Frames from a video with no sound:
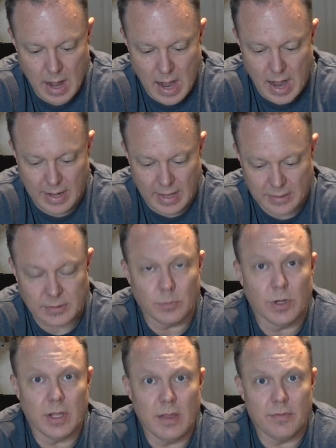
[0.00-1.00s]
I guess I'm
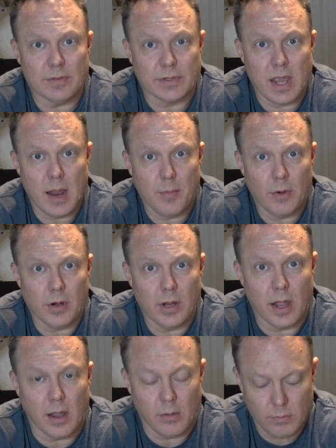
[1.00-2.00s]
going to give this camera a
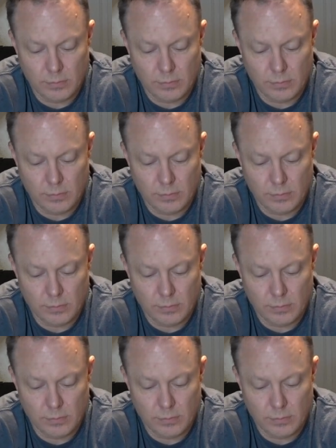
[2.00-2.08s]
go.